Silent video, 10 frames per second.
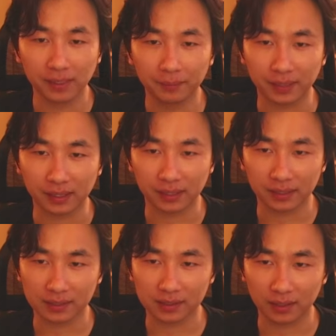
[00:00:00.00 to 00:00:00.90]

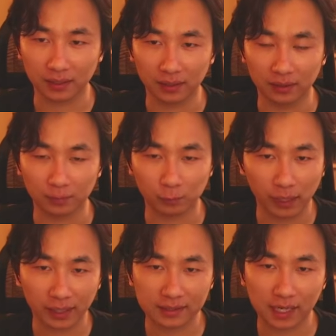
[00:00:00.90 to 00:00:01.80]
because
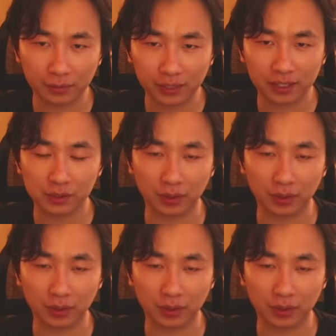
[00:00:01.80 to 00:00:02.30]
against aggro decks,